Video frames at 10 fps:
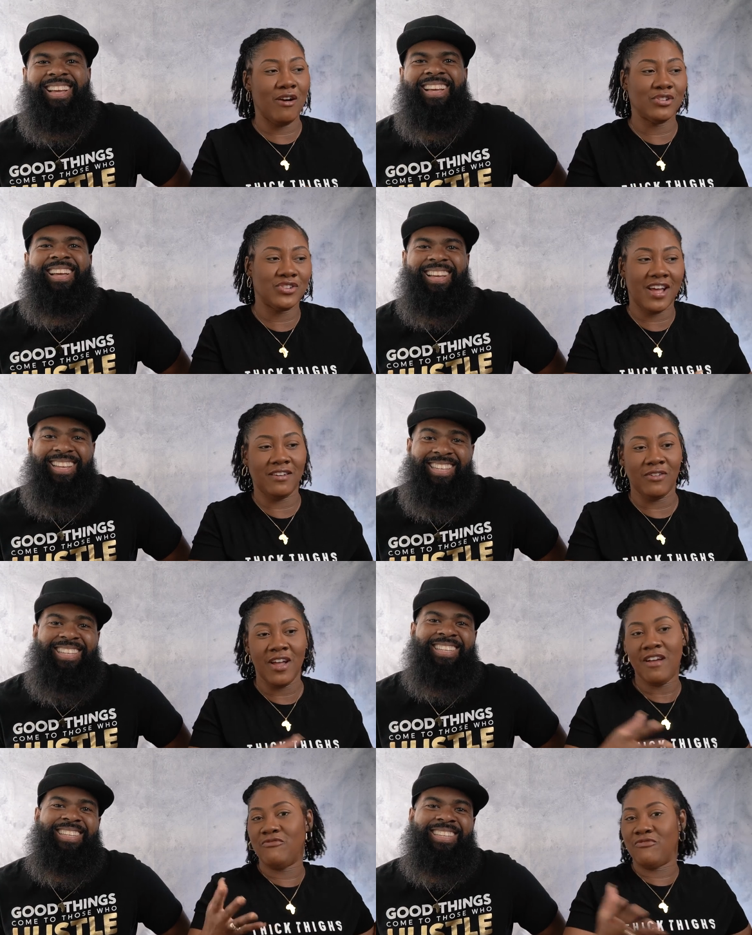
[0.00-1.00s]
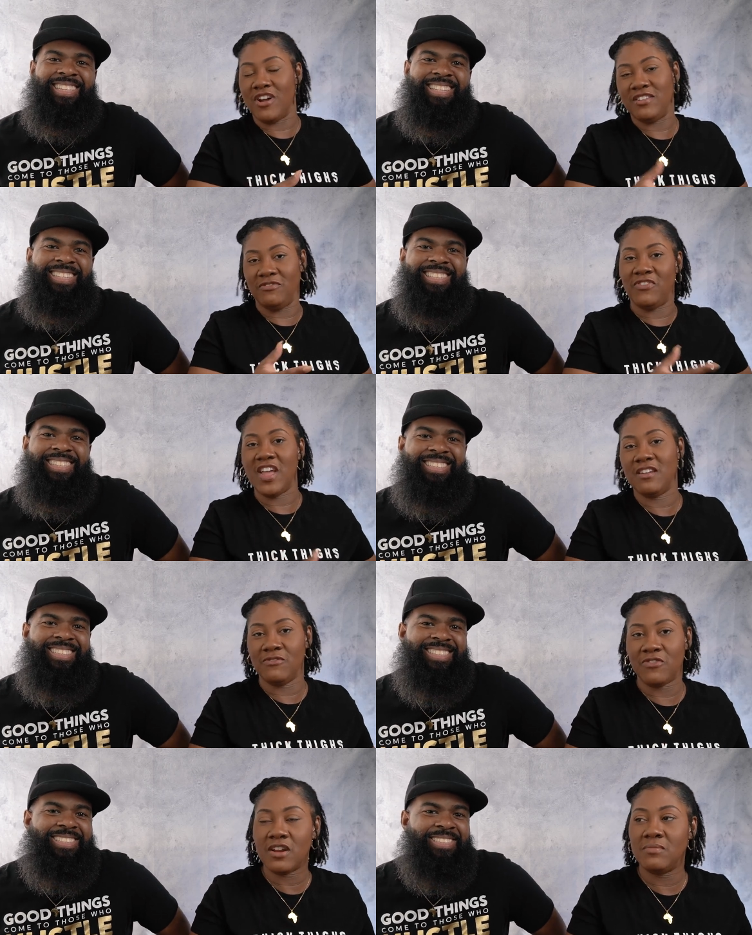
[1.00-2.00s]
Speaker 1: y'all trying to front and fake
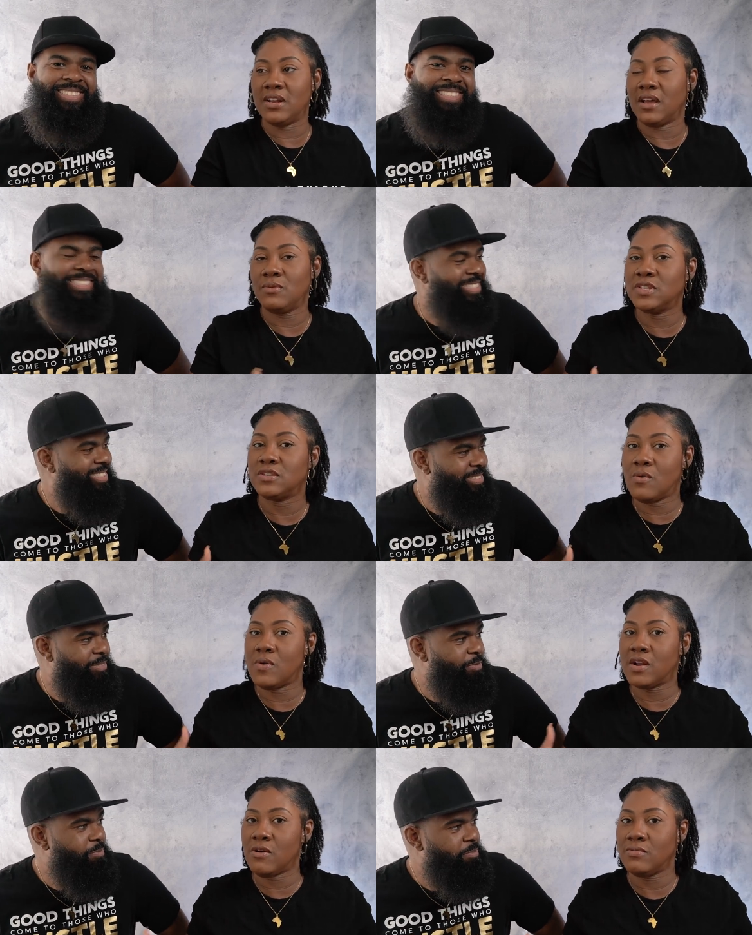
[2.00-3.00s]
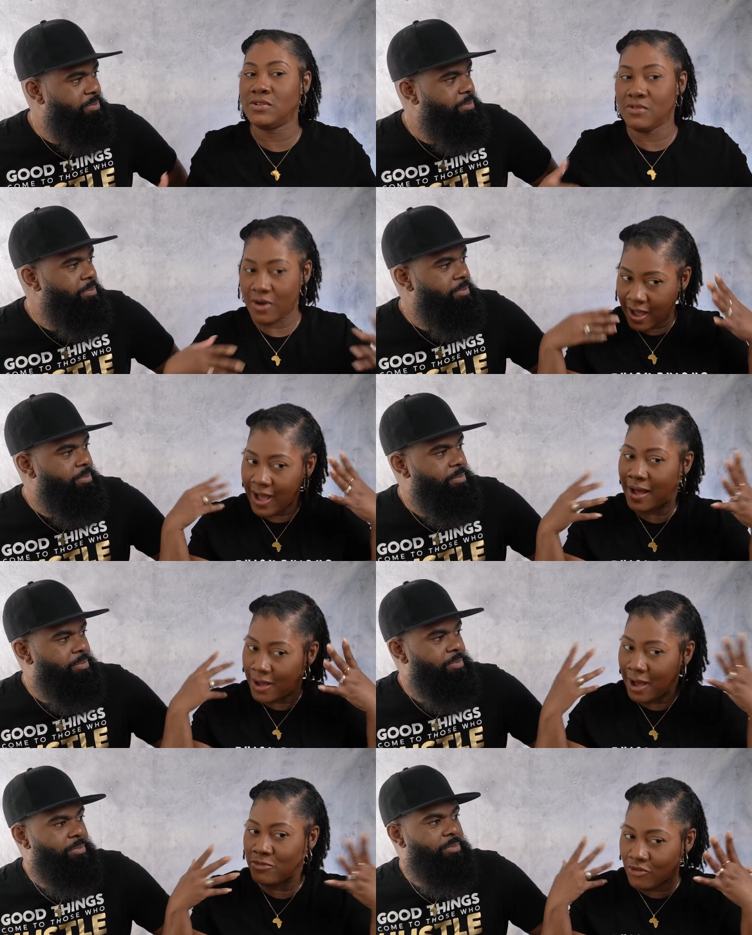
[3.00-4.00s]
in front of me. Like what's going on? You know,
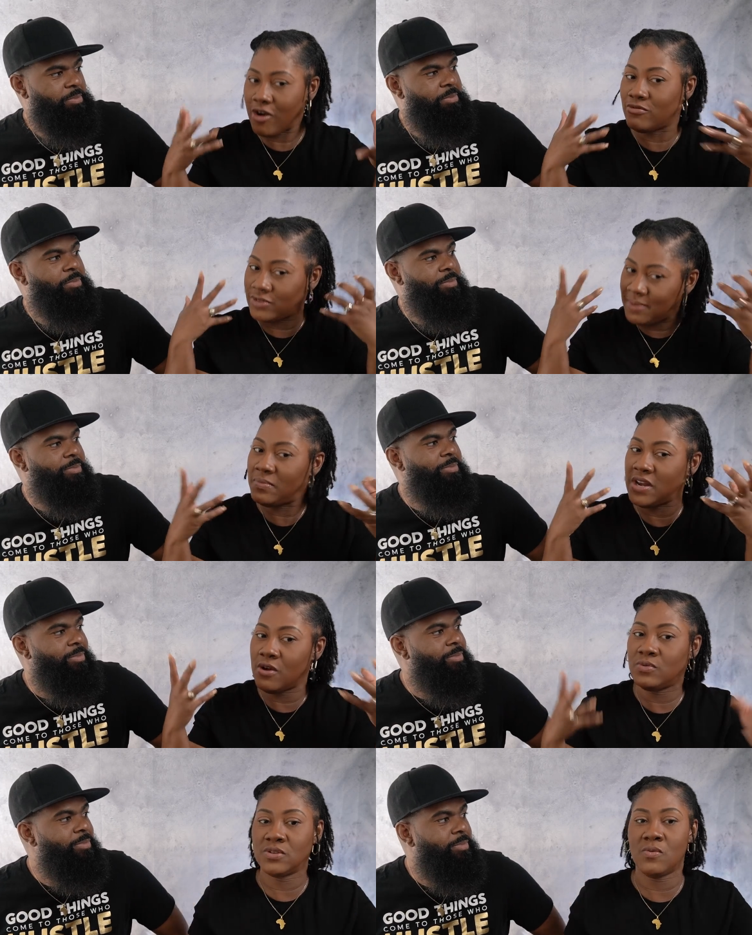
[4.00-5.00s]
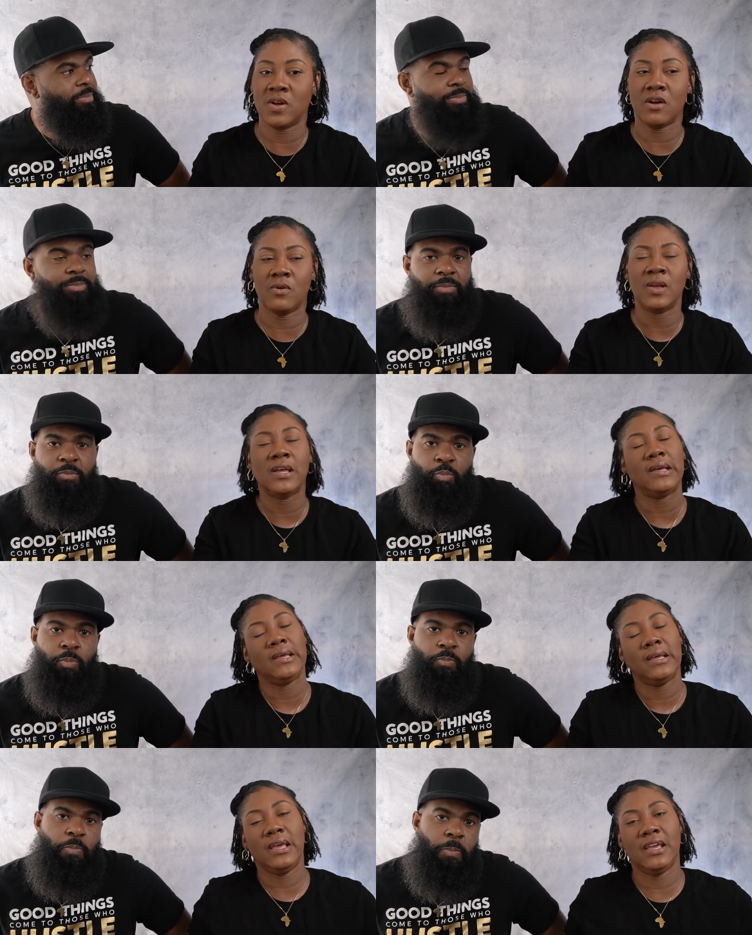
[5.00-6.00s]
I, I I'm grown. Let me know what's going on.
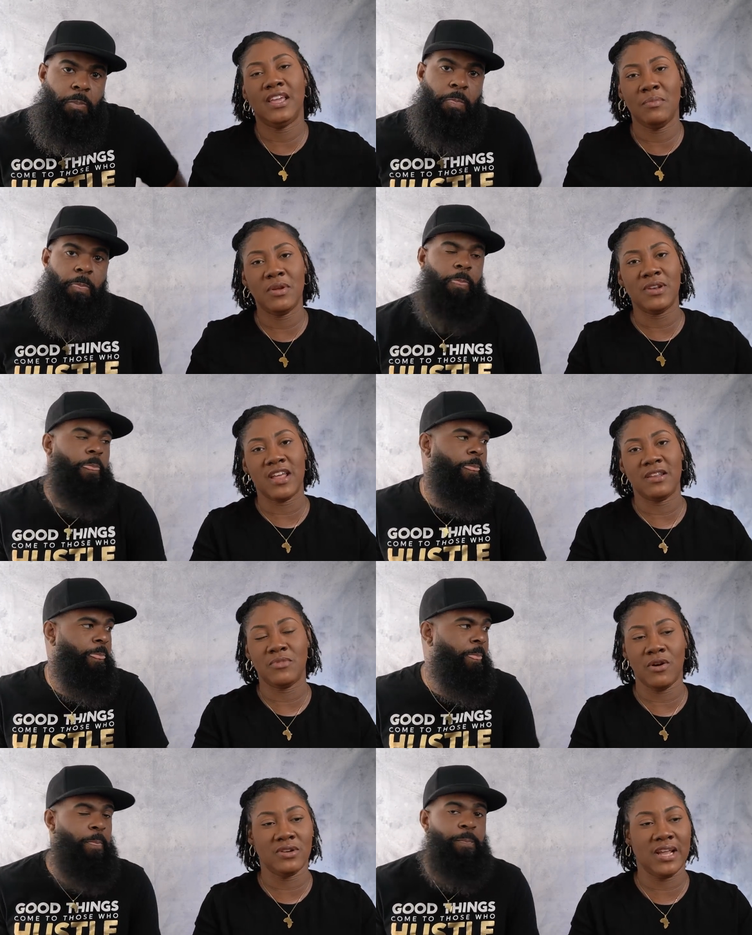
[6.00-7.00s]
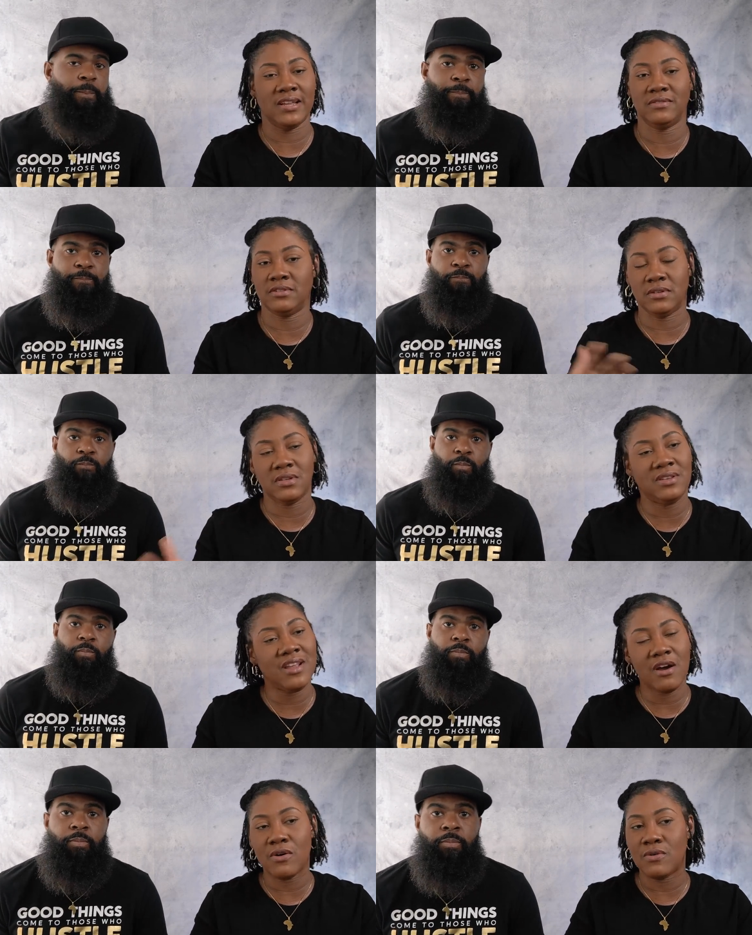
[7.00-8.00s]
And Kimmy let him know that
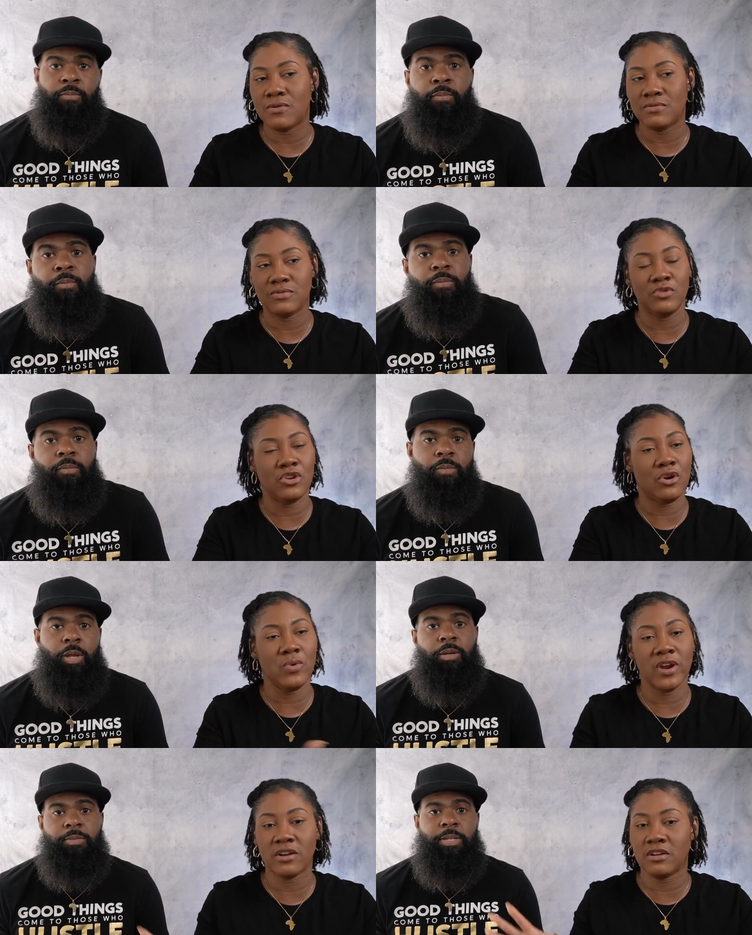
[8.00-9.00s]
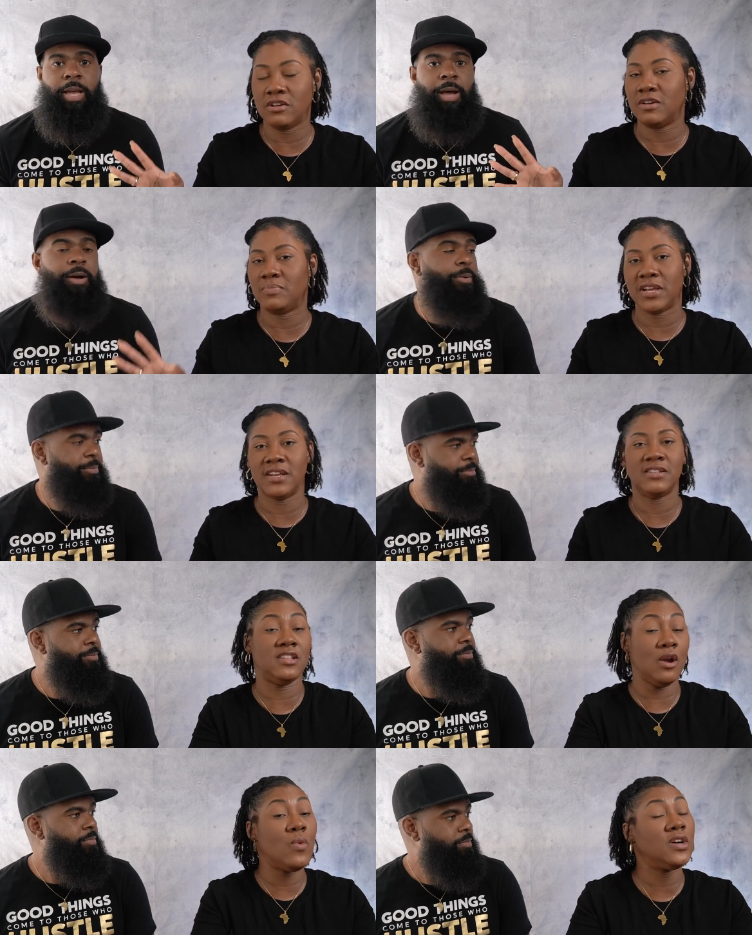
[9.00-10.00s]
no, you know, we're in a yeah. good
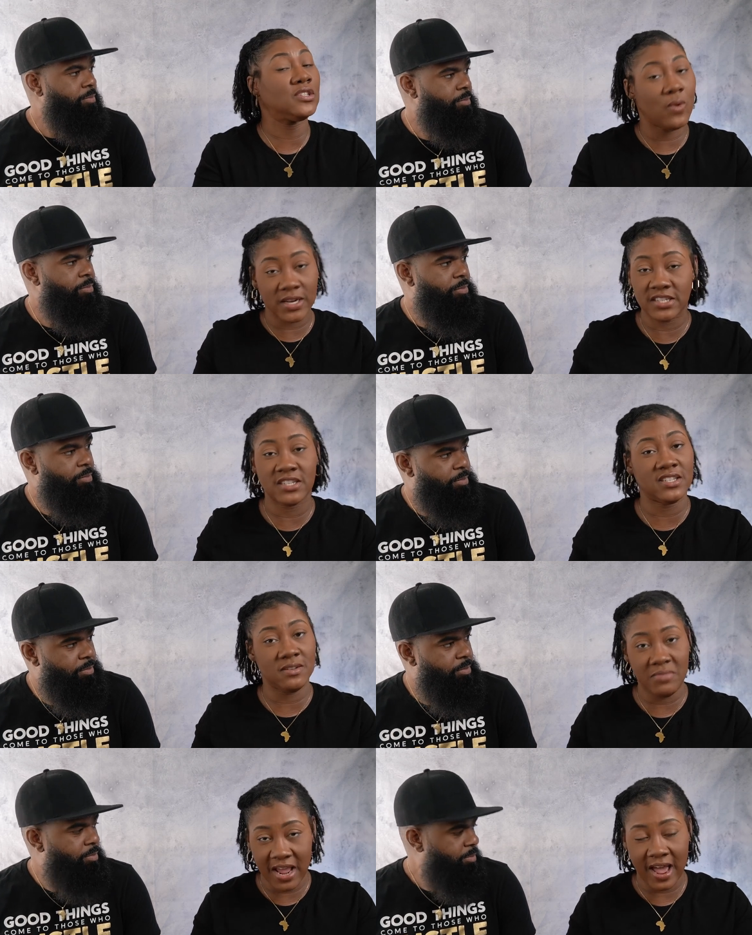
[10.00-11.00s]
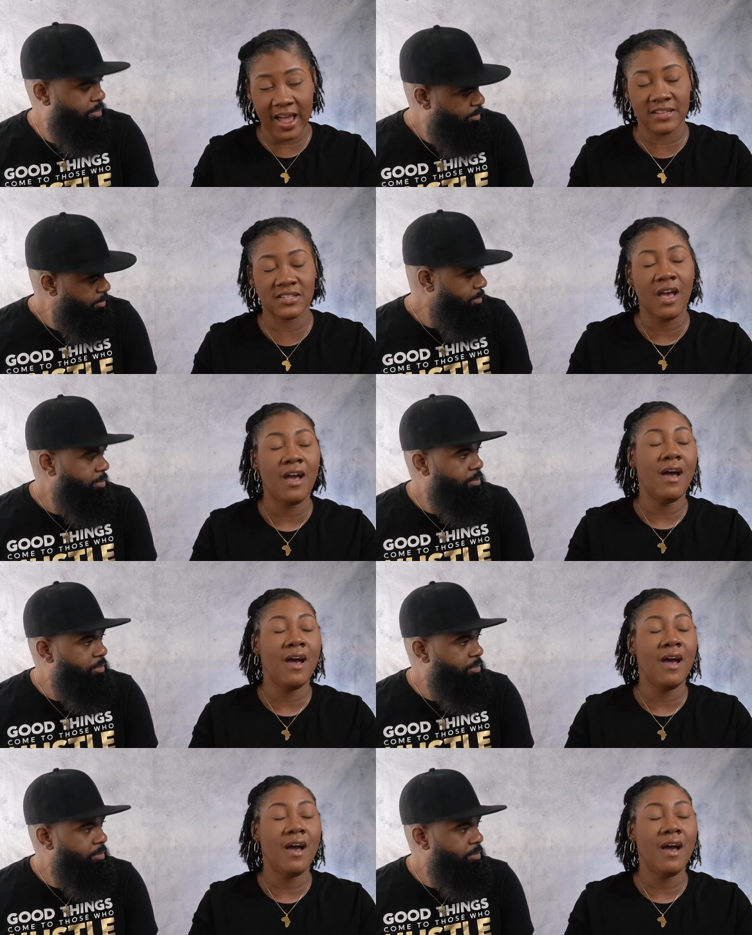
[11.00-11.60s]
place. There was questions to be asked.